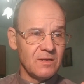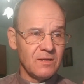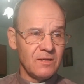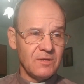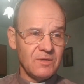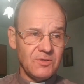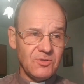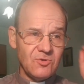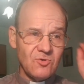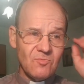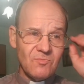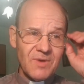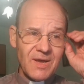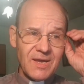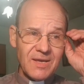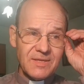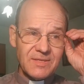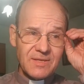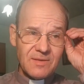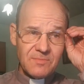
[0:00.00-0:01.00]
you
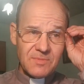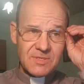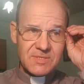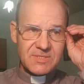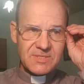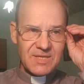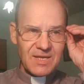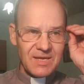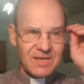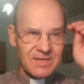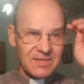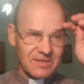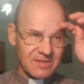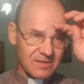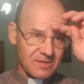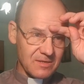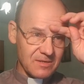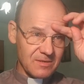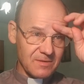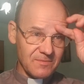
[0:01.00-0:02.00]
made a
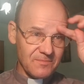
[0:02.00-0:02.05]
mistake.